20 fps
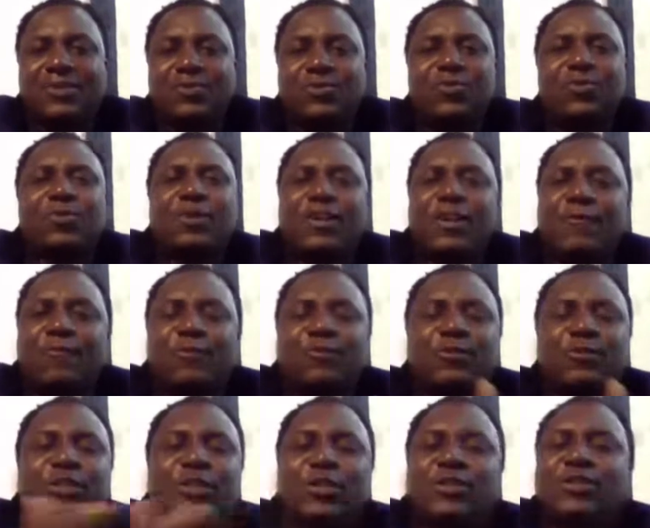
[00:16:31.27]
Hmm. So
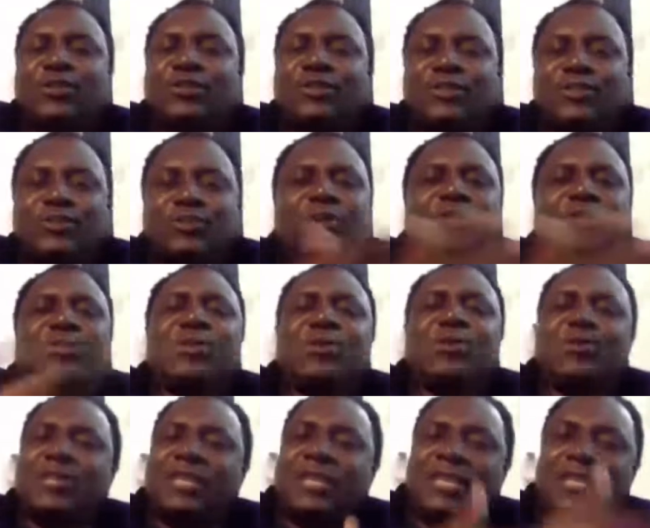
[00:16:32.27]
even just just
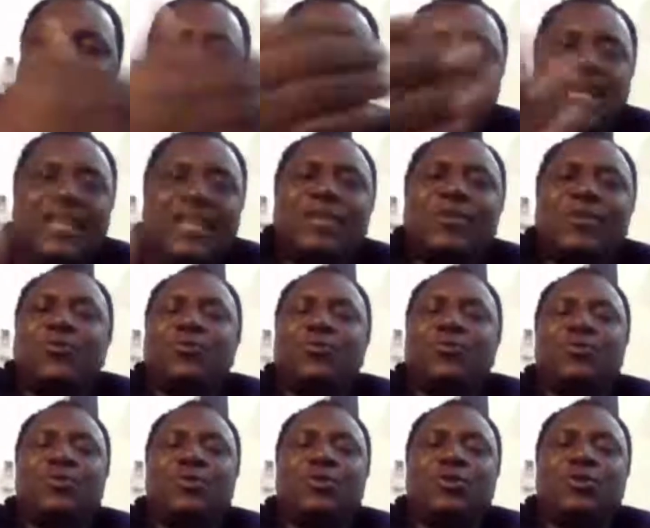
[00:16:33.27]
just that
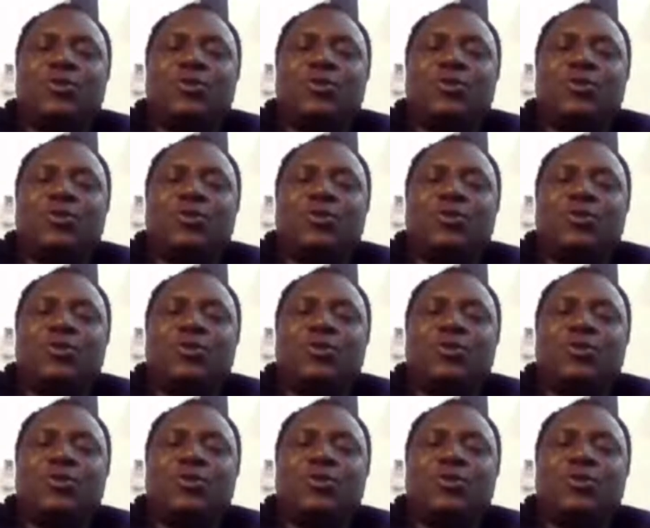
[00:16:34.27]
little,